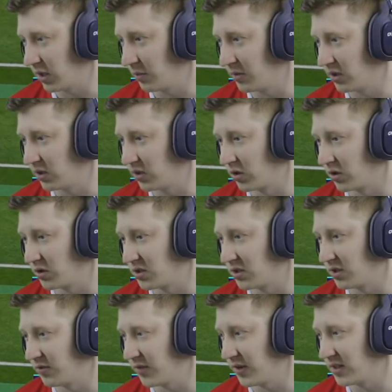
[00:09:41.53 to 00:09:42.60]
coming across and
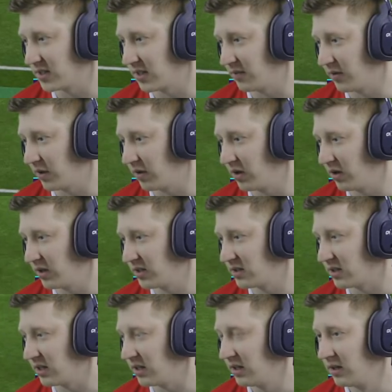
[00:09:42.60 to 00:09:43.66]
defends that very
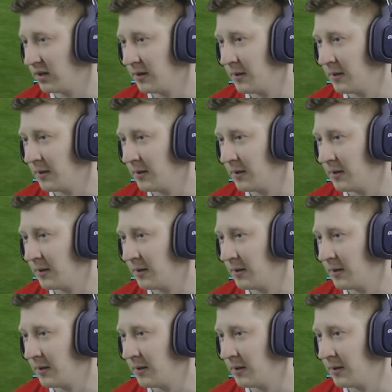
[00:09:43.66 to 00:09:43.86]
nicely.